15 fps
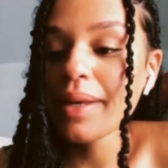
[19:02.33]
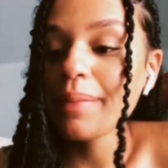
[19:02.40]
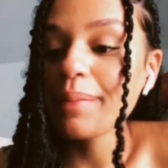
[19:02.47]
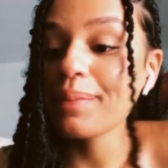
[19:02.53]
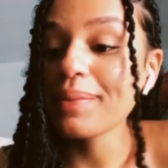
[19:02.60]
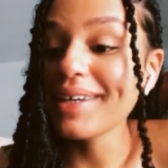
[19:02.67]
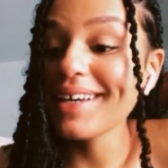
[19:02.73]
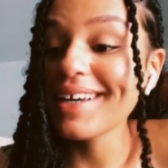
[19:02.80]

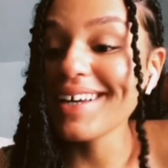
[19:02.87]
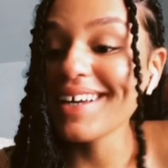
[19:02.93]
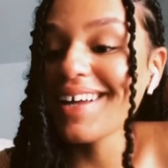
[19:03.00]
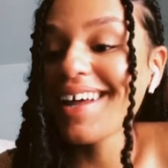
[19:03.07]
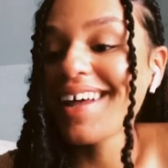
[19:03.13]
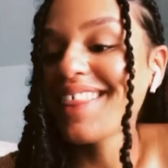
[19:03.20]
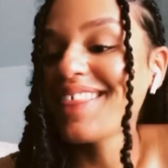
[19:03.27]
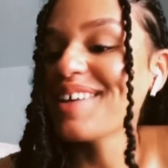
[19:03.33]
be
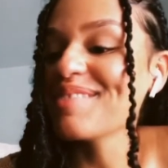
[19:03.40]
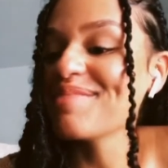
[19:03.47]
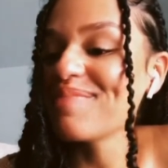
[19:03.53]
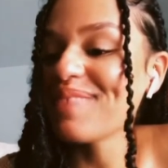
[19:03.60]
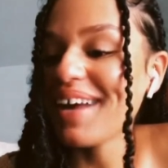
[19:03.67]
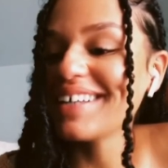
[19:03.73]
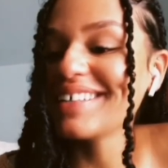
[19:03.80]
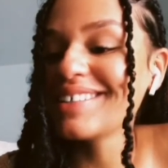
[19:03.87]
the
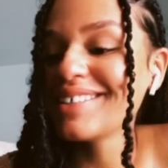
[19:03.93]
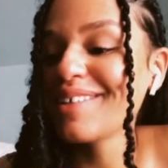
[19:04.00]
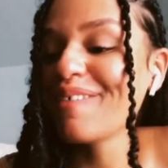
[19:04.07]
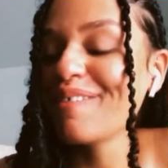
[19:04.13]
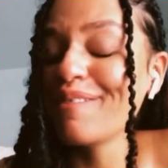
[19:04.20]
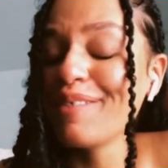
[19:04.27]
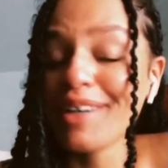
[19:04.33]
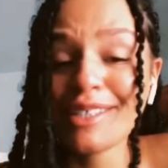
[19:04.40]
best
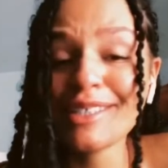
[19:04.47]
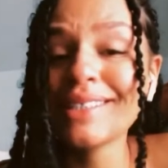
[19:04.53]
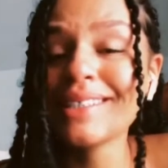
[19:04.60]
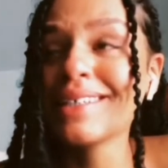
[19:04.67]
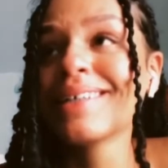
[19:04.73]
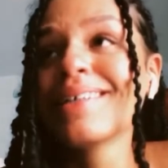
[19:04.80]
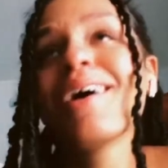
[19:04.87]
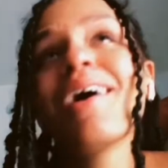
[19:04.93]

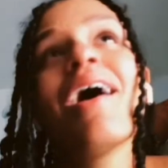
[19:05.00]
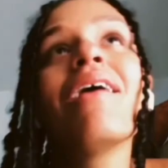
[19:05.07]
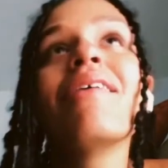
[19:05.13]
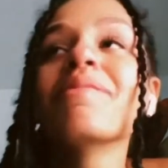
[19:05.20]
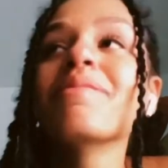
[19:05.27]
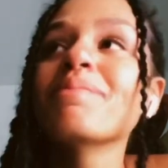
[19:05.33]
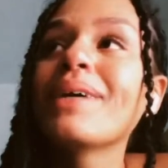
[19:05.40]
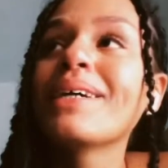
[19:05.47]
version of
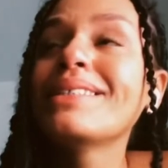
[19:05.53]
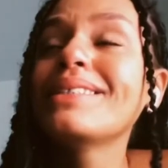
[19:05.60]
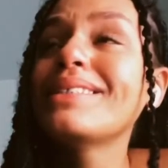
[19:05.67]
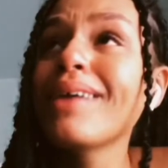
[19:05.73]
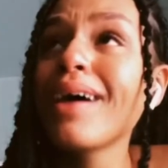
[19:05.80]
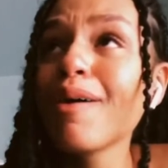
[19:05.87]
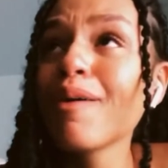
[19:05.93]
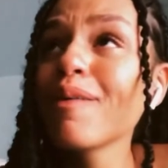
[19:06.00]
myself.